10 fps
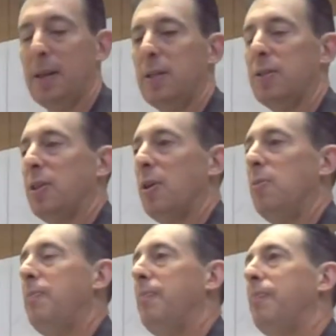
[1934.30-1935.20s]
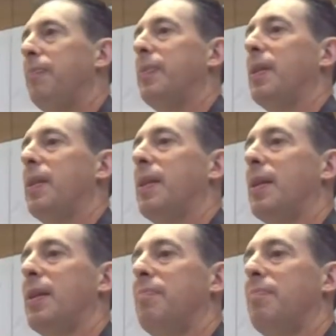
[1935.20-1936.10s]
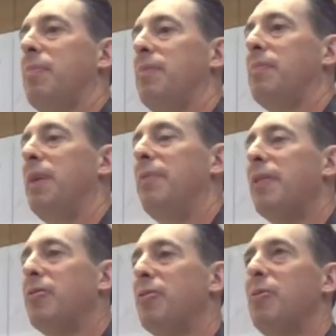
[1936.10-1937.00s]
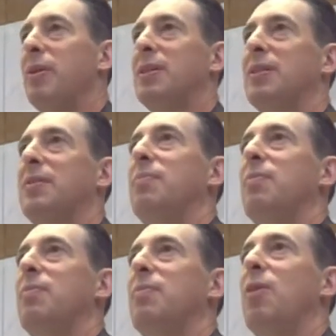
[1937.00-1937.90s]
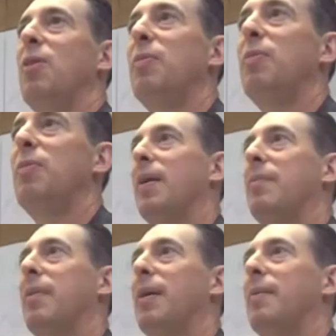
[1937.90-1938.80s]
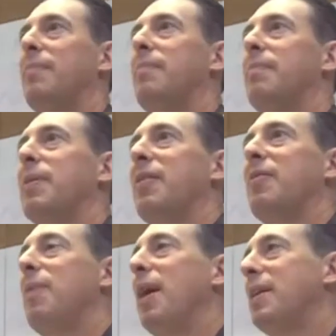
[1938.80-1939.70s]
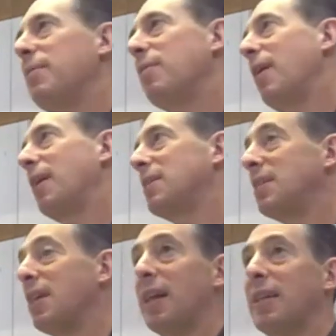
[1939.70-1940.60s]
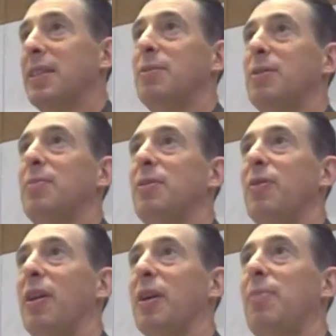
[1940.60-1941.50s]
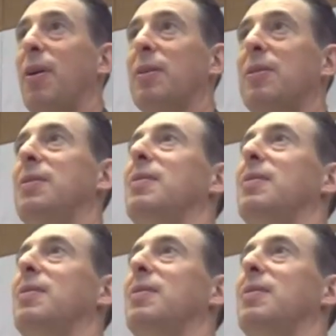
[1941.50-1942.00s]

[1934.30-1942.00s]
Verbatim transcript: So living through this moment where kind of my democratic society seems to be falling apart,